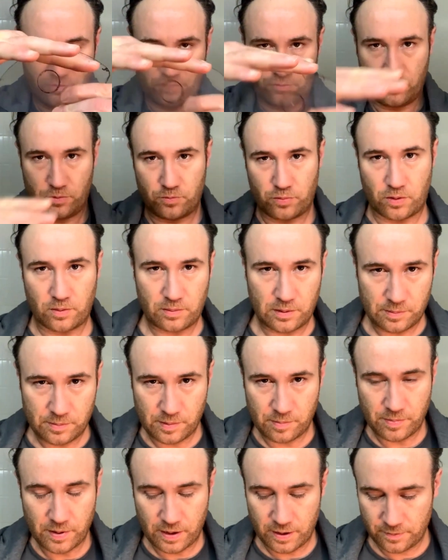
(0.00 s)
would probably be
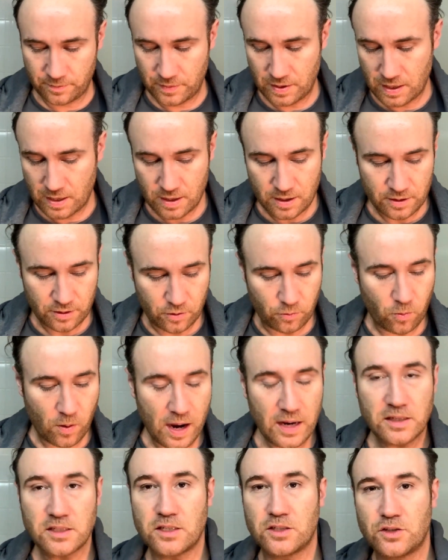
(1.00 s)
better. The
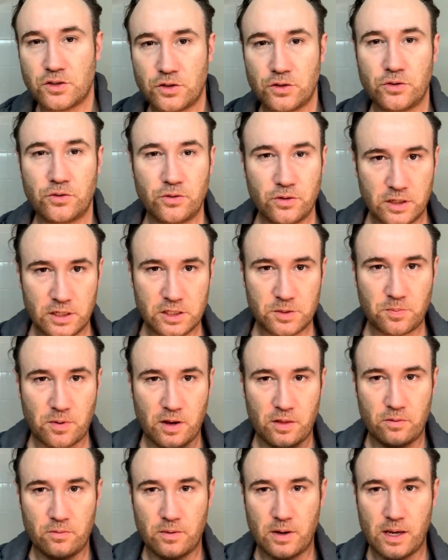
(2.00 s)
way to do this, by
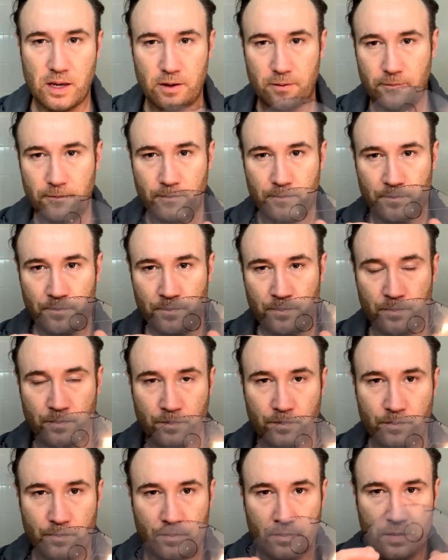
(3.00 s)
the way,
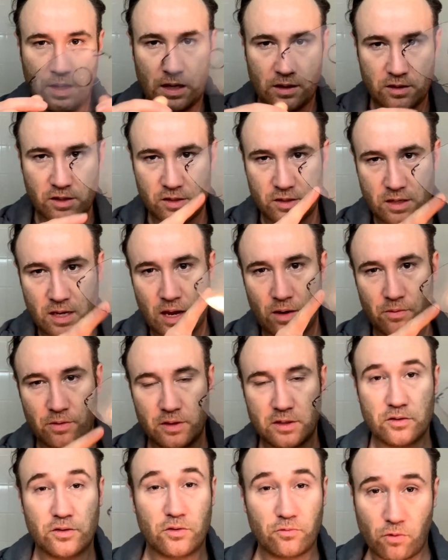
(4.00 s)
is you start
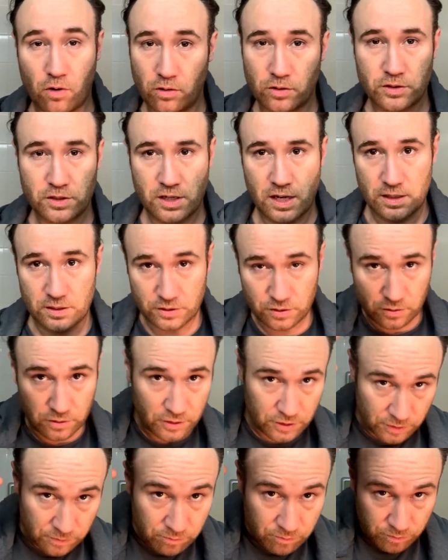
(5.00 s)
with the wrong stencil,
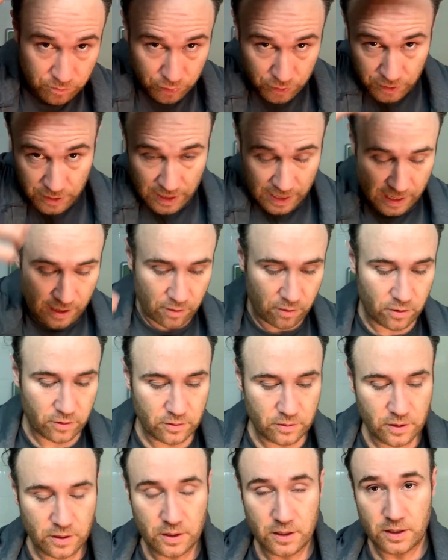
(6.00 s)
you put the hair
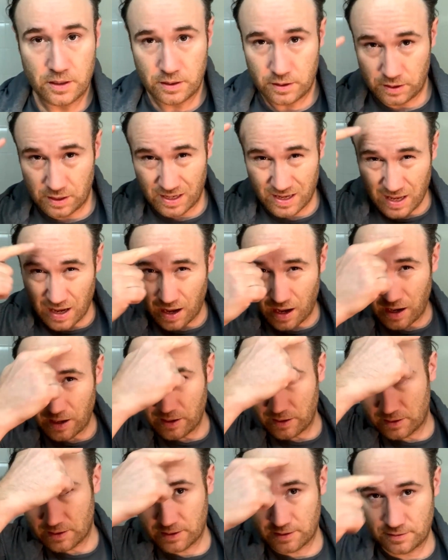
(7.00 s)
on, you cut
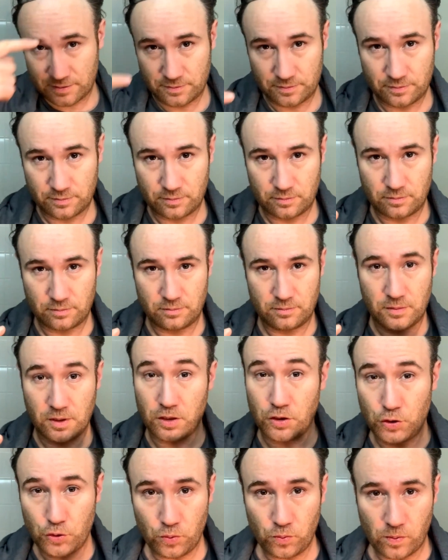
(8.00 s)
it the
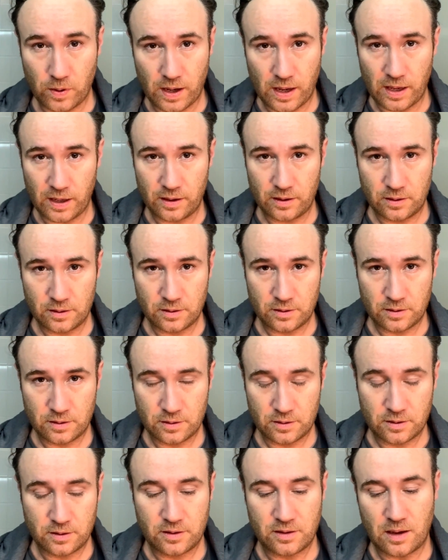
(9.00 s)
new way,
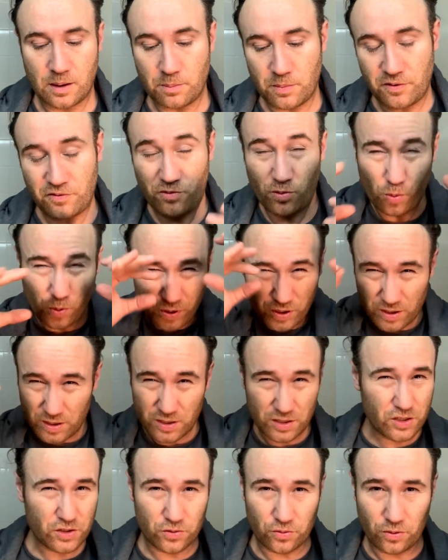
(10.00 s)
and before you
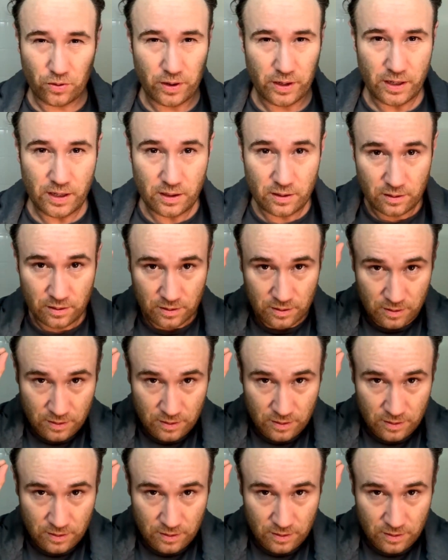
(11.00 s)
destroy it,